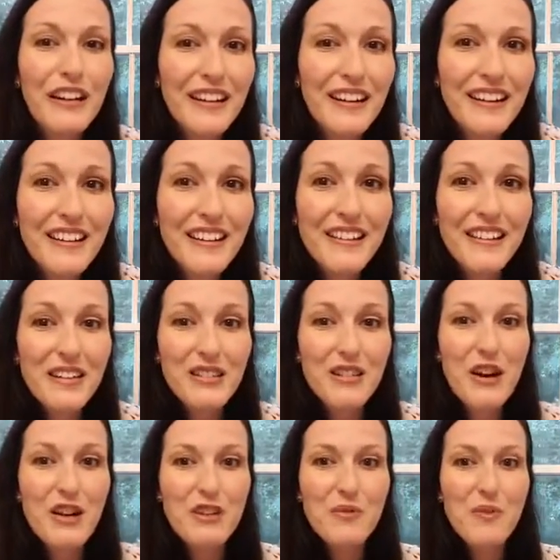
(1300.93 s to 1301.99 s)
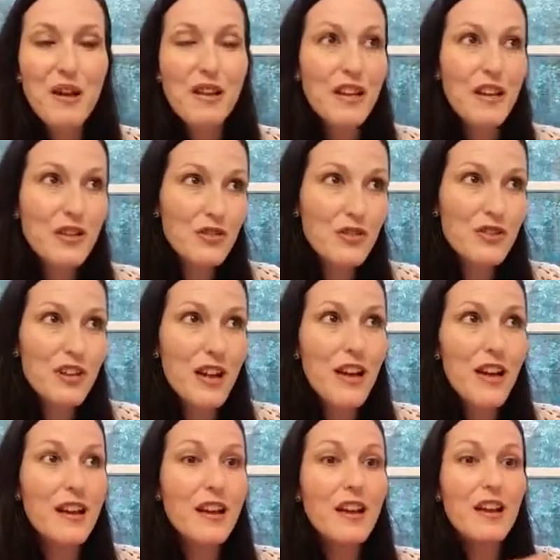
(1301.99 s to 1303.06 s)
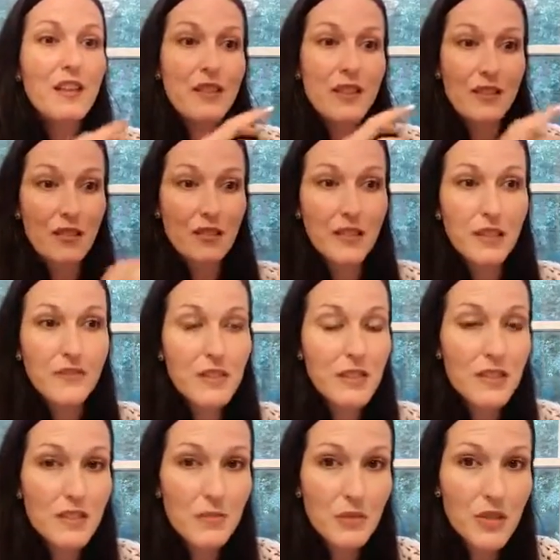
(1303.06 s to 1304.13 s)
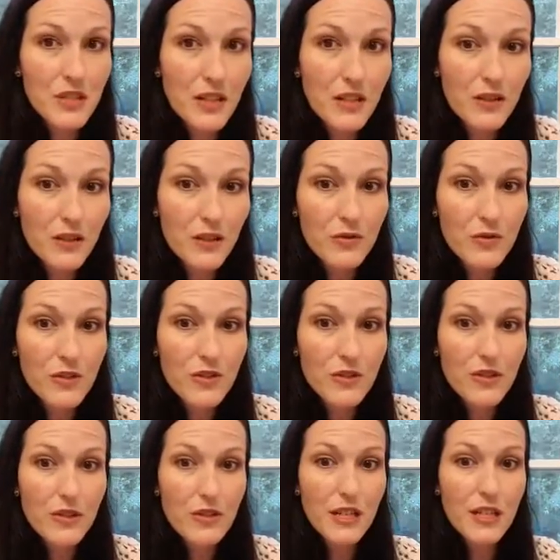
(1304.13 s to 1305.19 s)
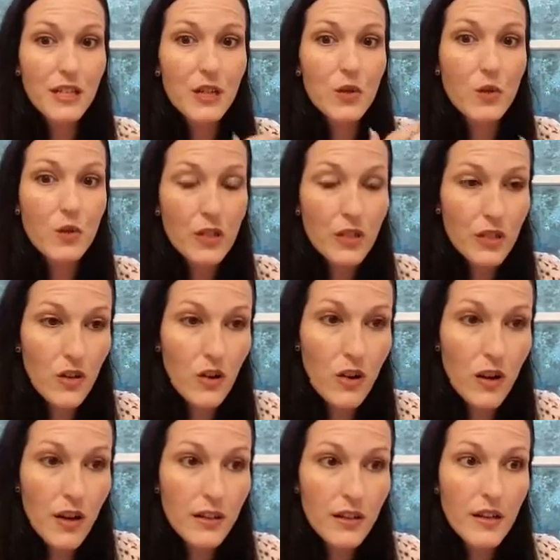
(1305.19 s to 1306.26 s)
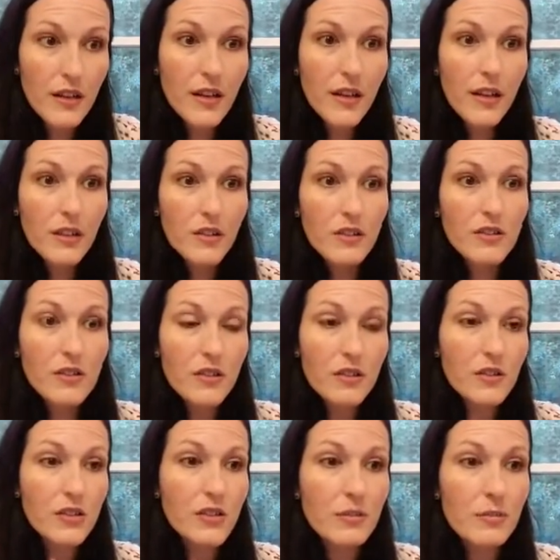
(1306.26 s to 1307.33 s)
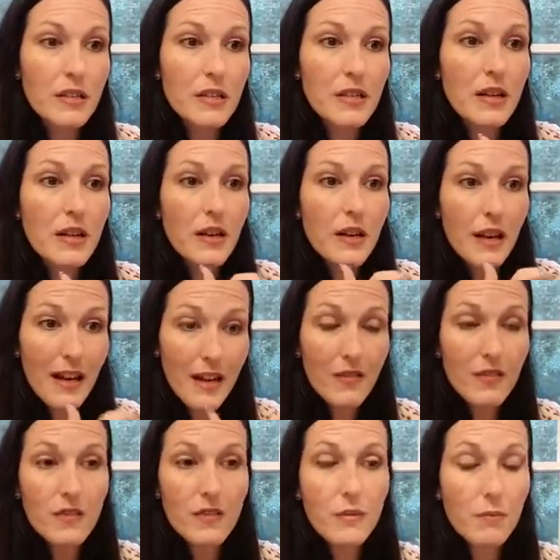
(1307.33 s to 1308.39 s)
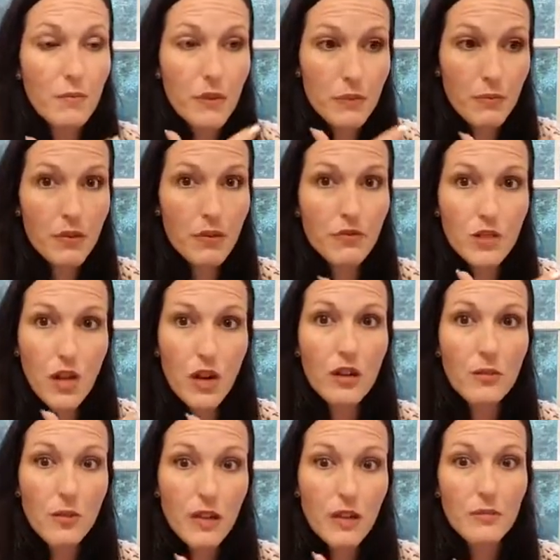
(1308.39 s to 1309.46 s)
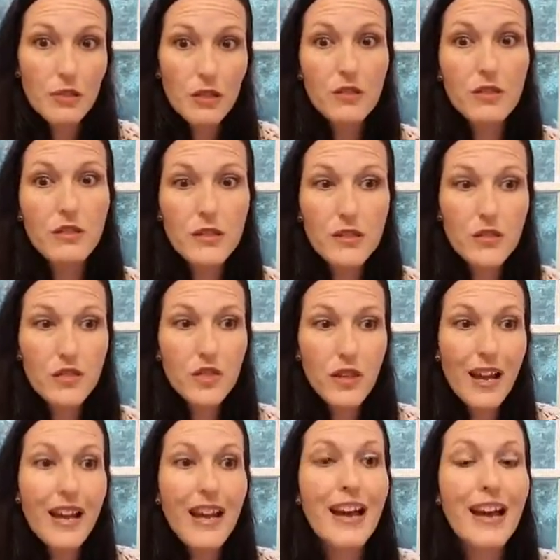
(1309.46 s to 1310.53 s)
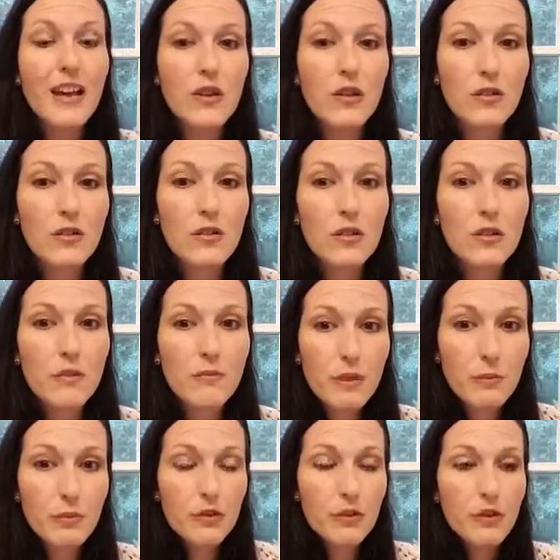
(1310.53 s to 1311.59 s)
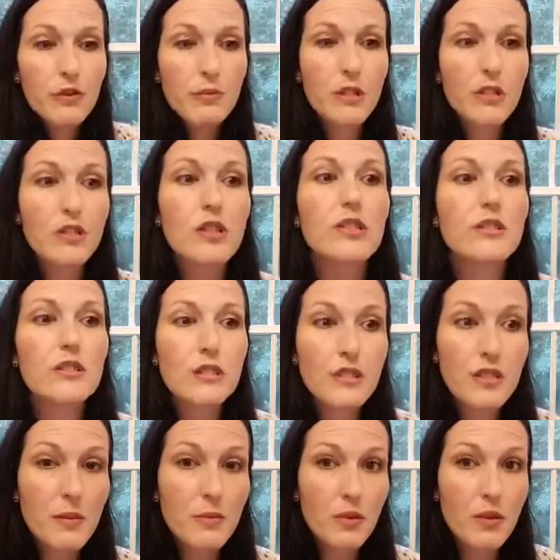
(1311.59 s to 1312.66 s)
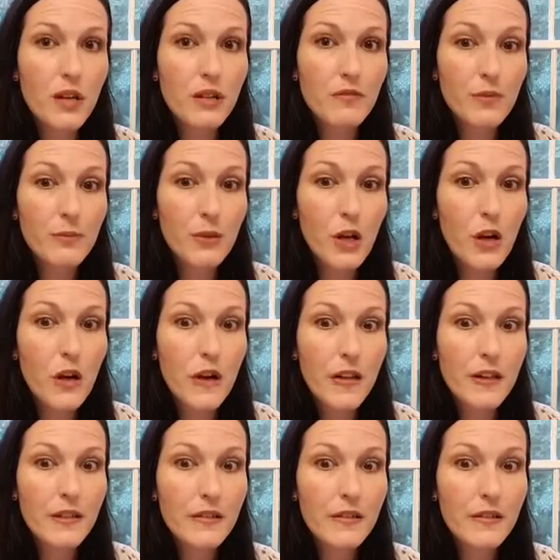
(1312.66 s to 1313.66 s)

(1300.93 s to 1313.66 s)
that i talked about yesterday that are living to themselves and ignoring god listen there's going to be people don't talk about it but there is a hell and people are going to be eternally separated from god